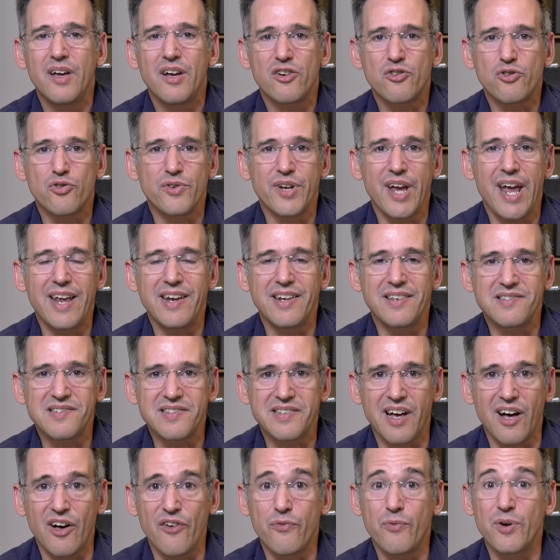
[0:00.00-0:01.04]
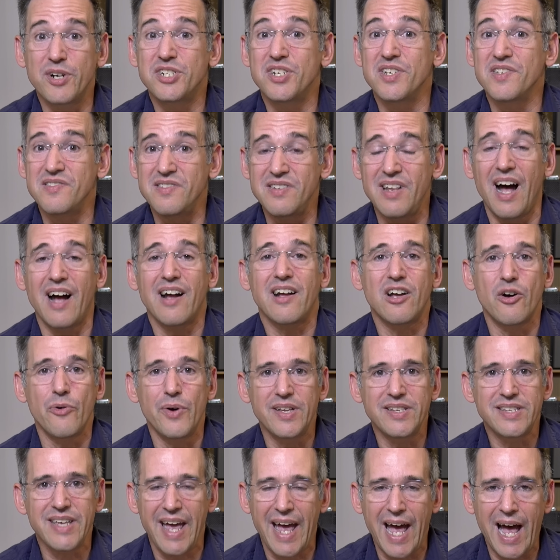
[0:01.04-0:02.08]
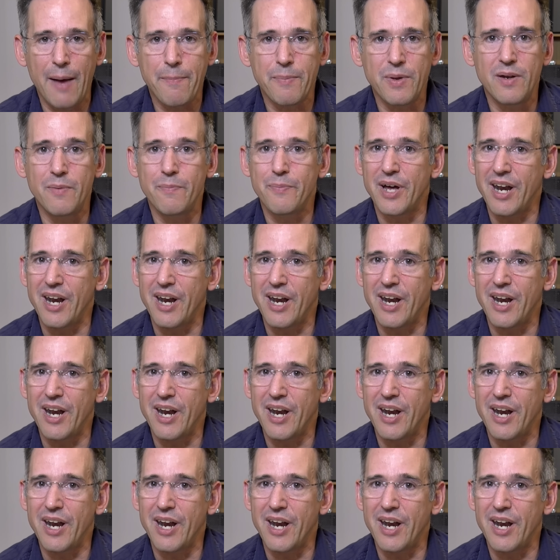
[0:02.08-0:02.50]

create itself, which is not going to happen.